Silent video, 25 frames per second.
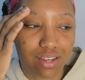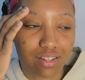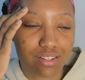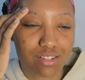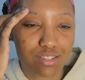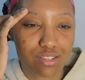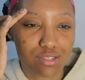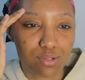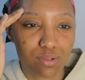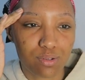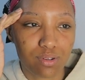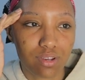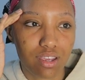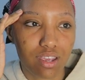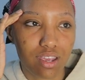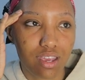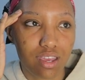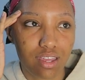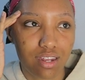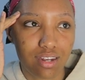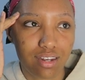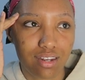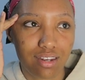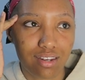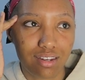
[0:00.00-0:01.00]
tell this story
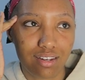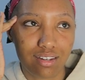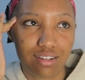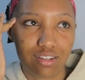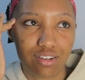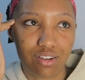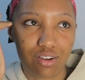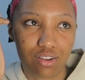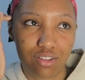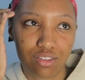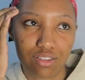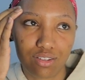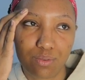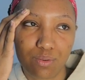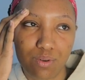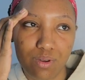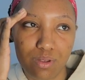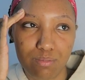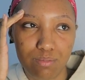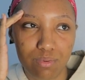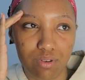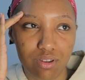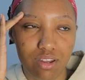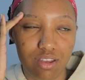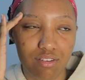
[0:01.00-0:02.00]
in the other
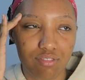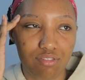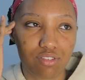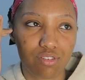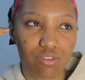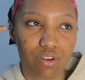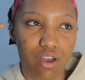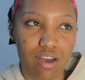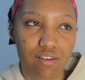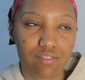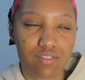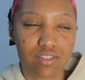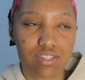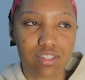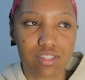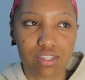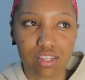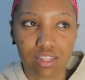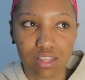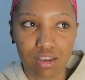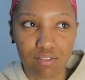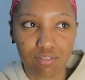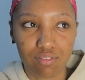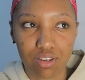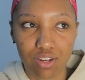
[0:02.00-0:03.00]
one, but if you haven't
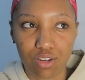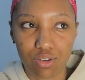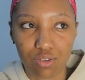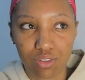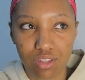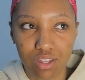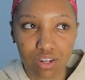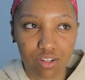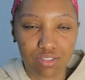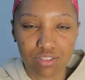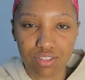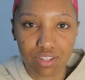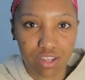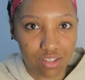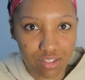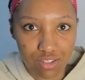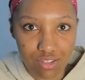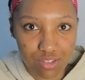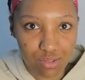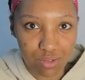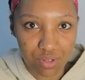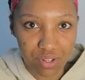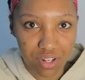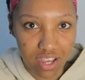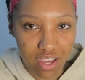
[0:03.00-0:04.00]
seen that video, then I'll tell
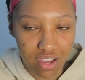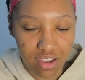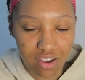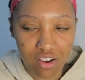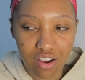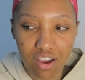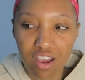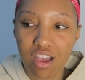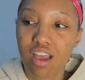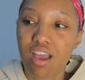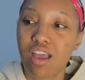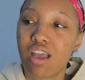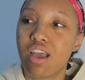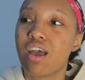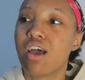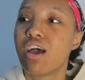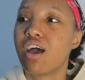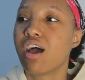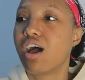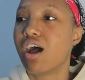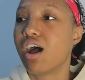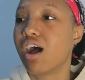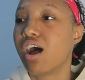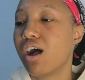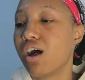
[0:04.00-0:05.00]
the story here.
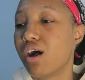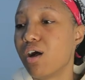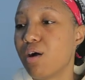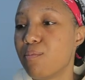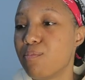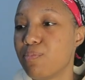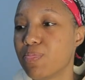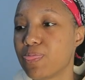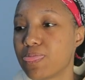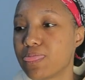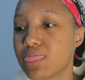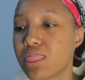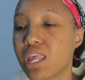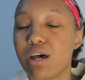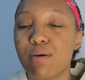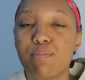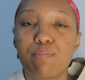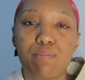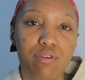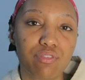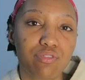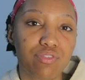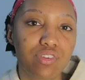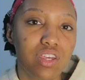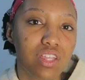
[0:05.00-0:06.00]
Um, the
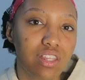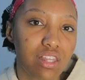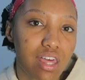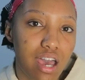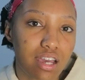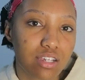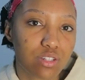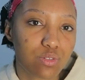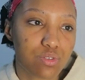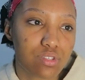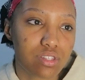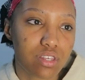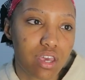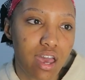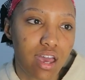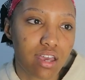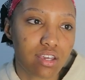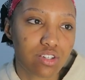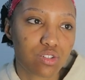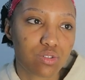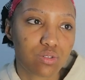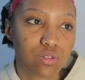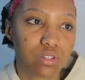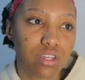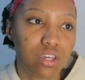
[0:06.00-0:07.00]
Epiphany Lash was
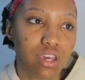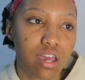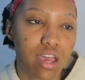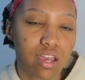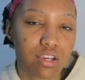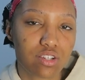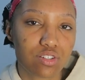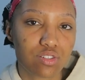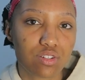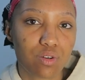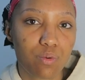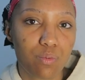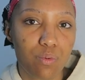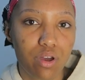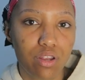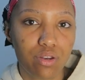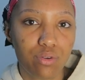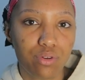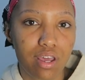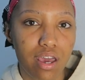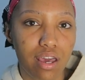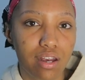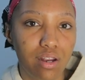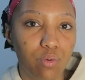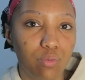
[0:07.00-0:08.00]
actually an extra one
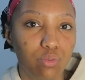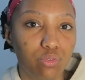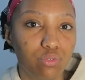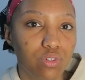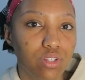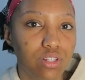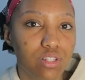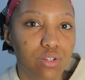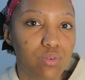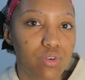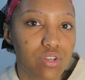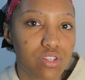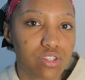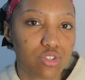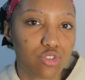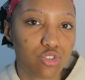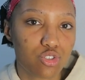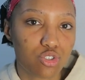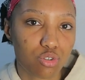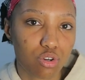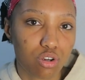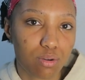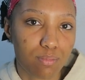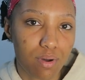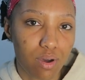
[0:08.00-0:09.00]
that I really wasn't
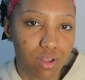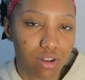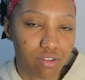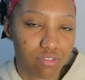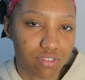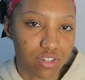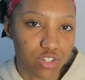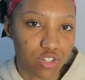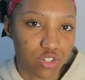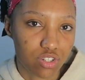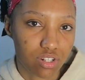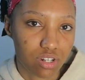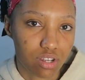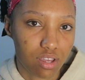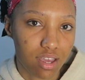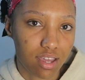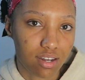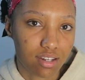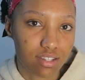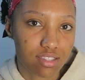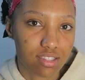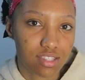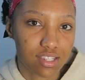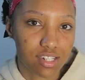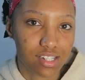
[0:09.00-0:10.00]
sure about if I should add
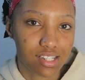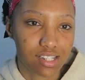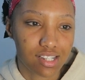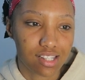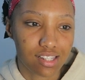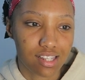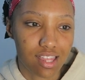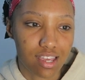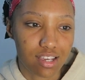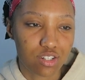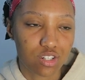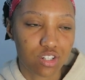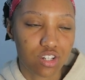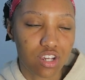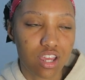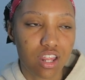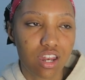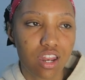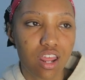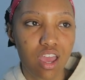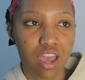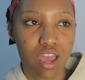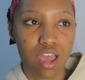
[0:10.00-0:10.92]
it to the collection.